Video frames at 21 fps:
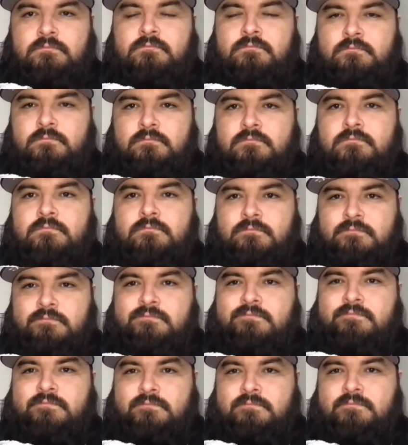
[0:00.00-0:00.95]

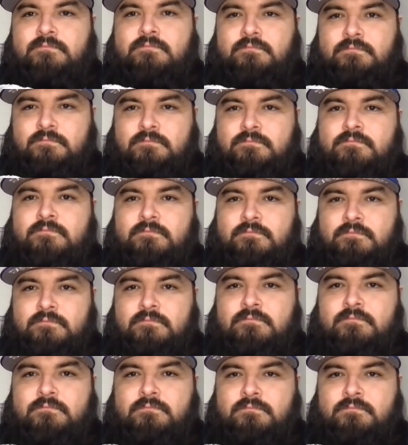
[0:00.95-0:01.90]

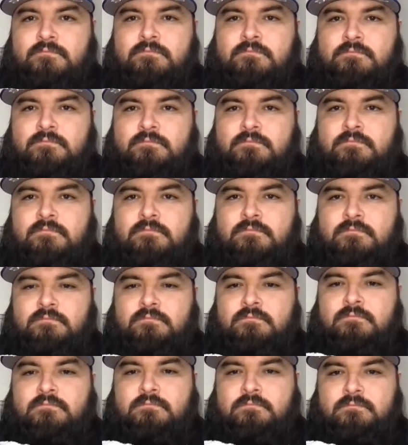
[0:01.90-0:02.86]

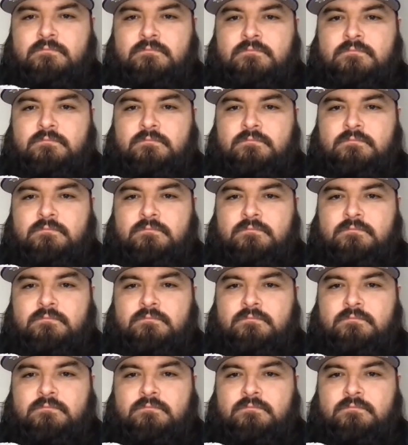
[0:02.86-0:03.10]
(not speaking)